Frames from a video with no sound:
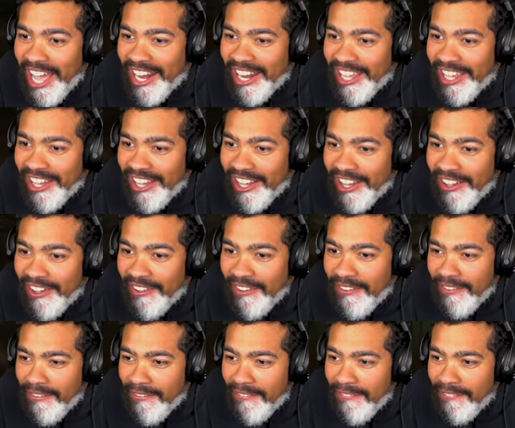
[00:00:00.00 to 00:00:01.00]
out of here.
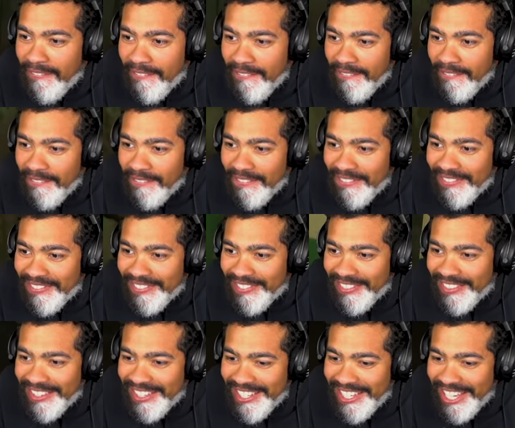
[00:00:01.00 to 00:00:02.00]

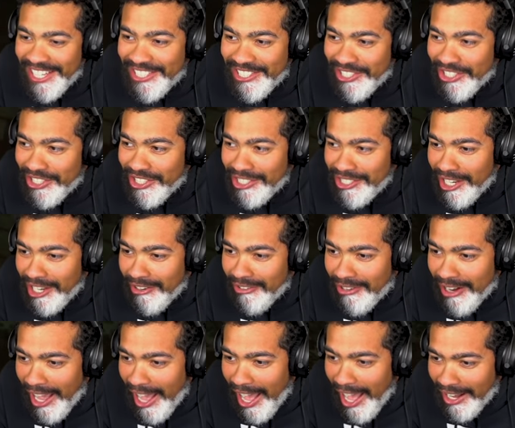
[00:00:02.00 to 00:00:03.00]
Get your shit
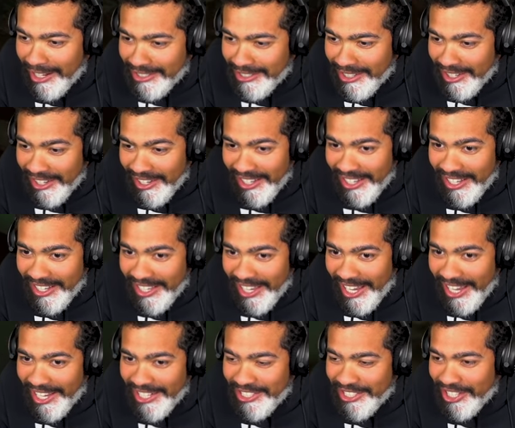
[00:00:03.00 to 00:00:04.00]
rocked.
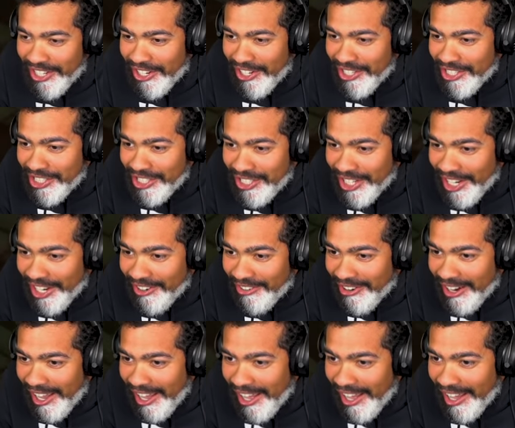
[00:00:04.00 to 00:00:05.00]
Get your shit
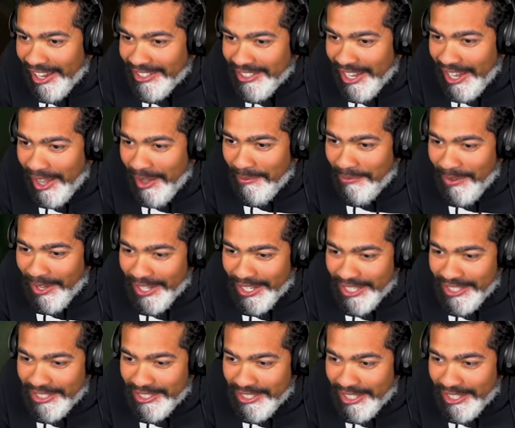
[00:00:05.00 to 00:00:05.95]
rocked. I'm fucking